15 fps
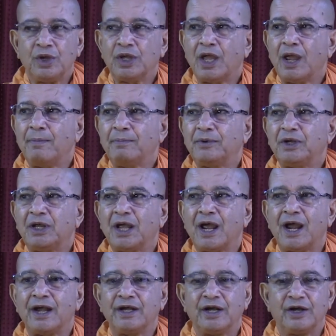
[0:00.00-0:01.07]

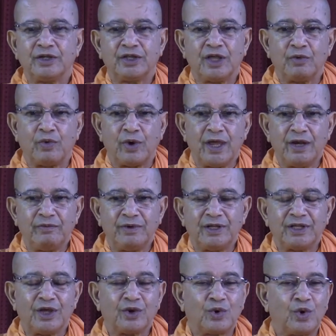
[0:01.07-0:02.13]
empty-handed. Where will
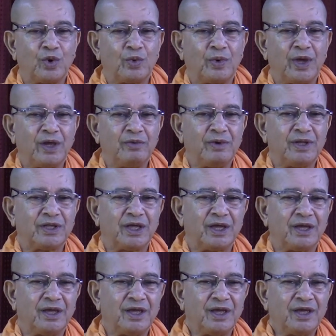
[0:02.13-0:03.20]
they go? Where will
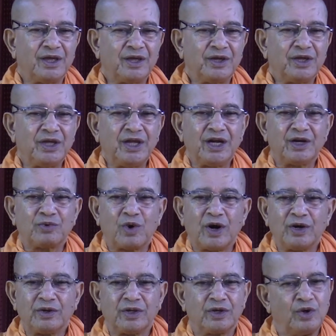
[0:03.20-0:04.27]
they eat?
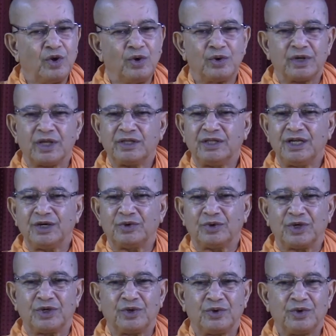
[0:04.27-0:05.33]
What? No, nothing
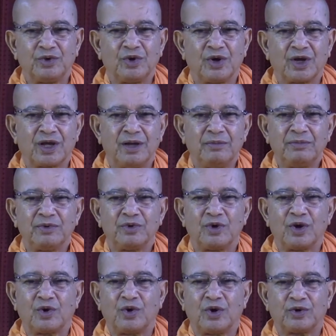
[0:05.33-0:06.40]
doing. You have come, you
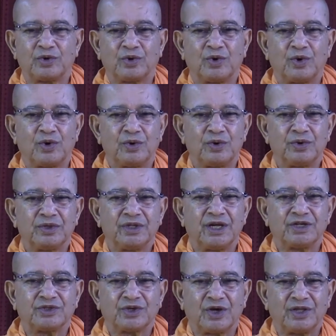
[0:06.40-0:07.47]
are going to go.
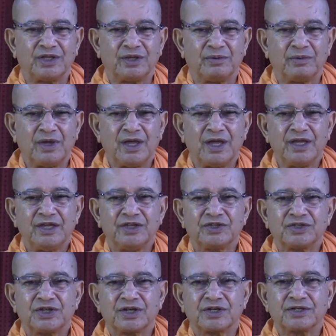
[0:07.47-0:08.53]
That's all the
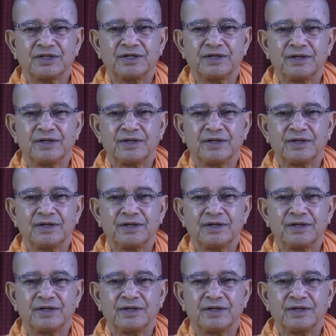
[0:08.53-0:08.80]
instruction.